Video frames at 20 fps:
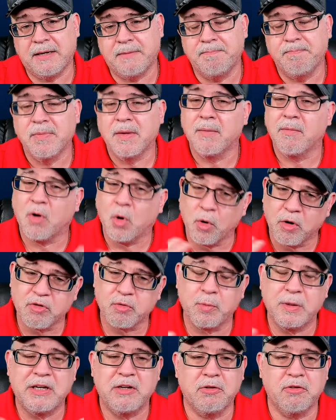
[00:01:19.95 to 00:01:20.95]
Of course,
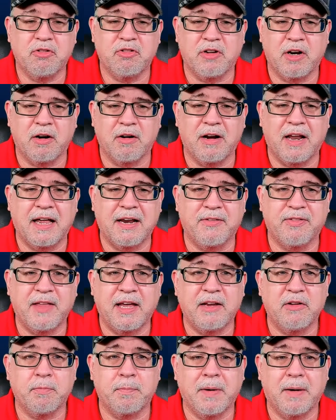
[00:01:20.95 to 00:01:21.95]
we do share a lot of
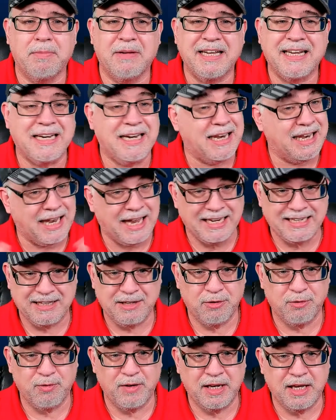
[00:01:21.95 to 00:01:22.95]
things public, like
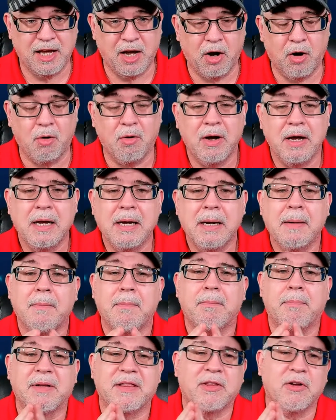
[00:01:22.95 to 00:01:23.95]
this video,
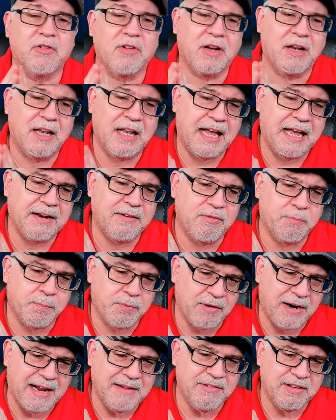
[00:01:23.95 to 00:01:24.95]
but there's a lot of
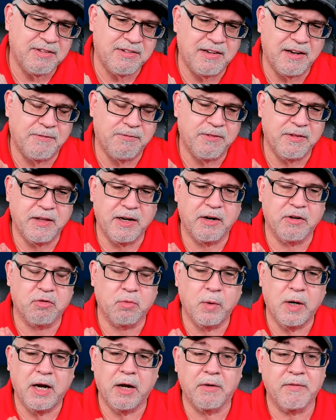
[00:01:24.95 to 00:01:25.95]
private stuff in there as
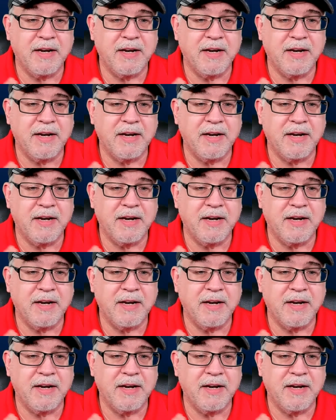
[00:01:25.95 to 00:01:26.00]
well.